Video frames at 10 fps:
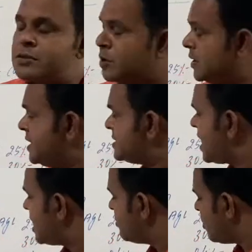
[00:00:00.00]
So these
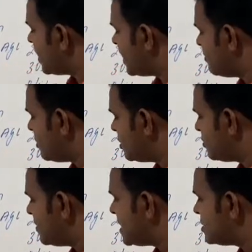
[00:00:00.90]
are what I want
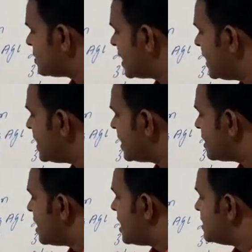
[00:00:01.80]
to make you
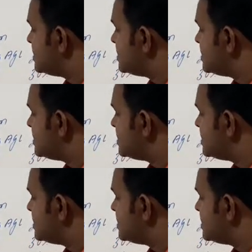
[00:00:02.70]
clear.